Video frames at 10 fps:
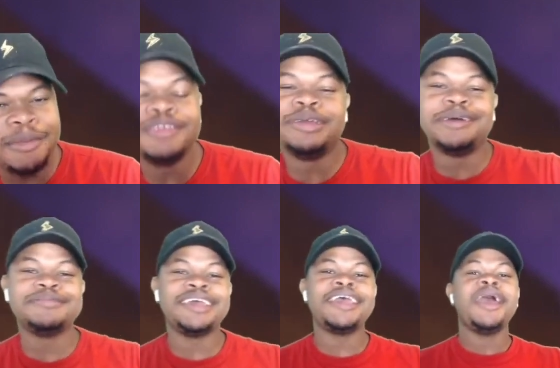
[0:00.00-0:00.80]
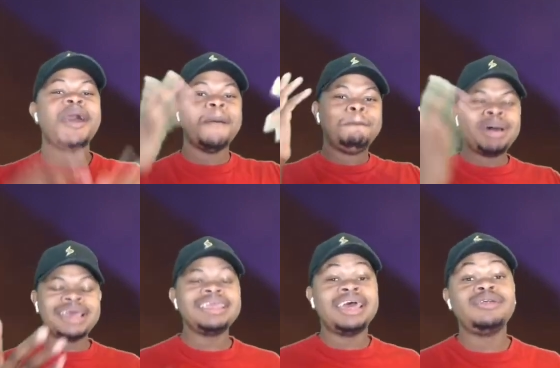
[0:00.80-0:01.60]
You know what I'm saying?
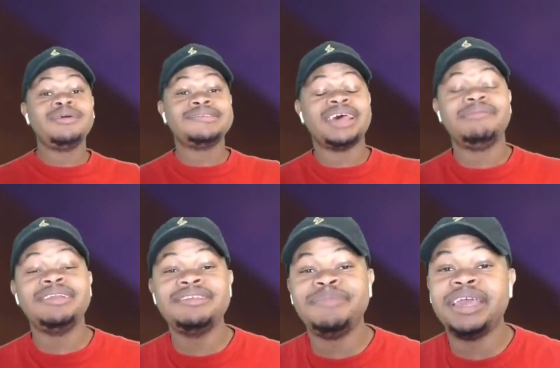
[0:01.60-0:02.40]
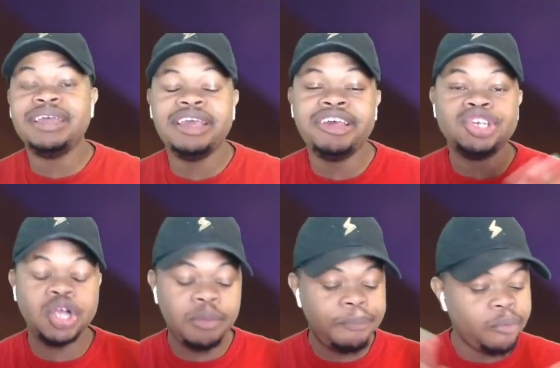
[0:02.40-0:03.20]
But y'all know what time it is, man. It is
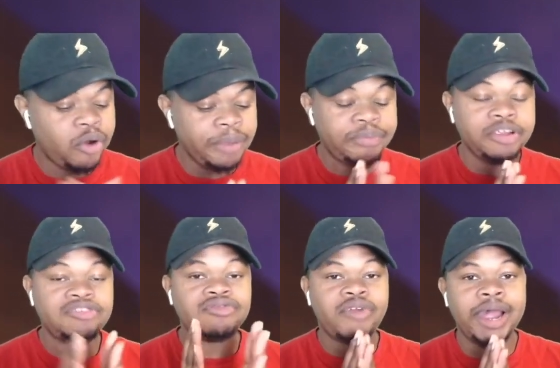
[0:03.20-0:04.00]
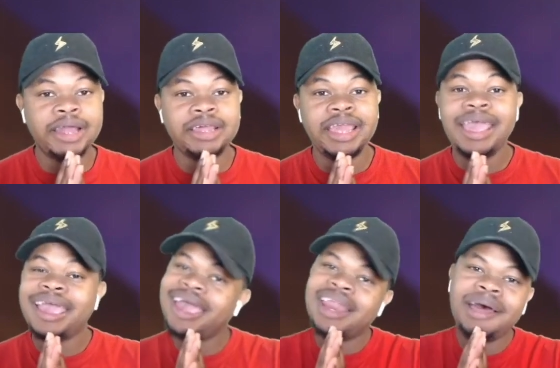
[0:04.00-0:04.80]
your boy Prince Riley,
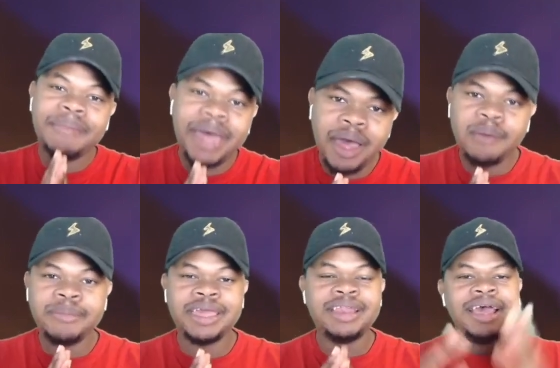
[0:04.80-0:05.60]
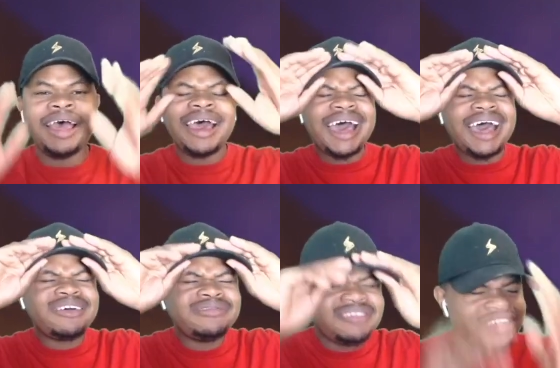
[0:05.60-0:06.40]
and I'm out, man. I'll
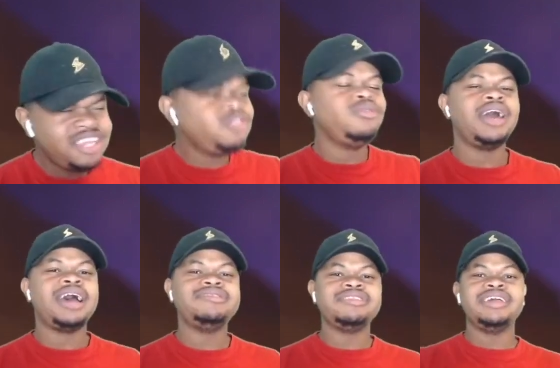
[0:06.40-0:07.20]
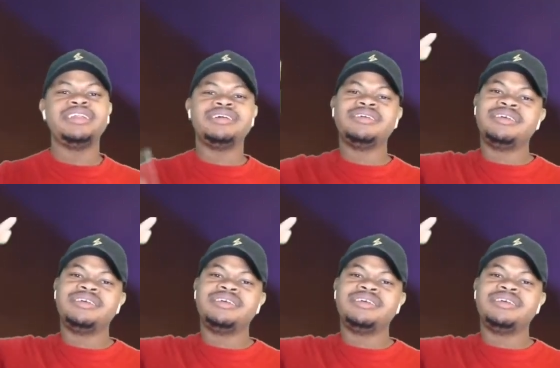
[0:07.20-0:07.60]
see you guys later.